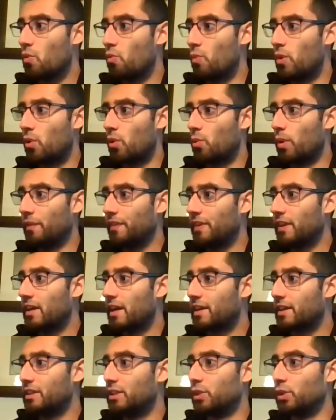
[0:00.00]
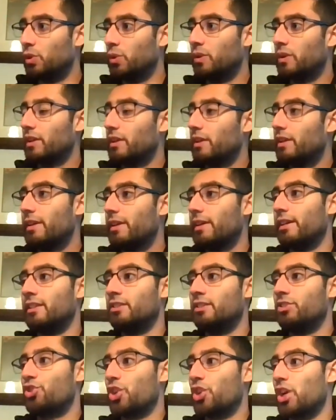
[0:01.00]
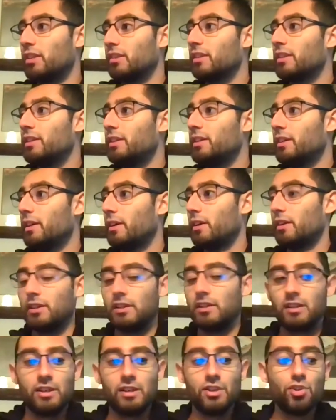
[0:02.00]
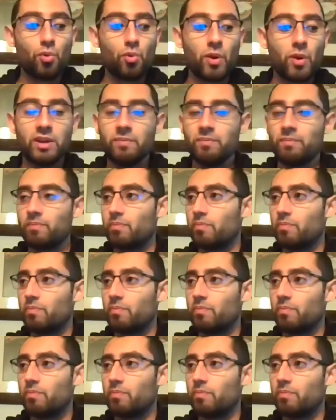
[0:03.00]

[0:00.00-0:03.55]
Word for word: Well, one thing I can do is gently, either way,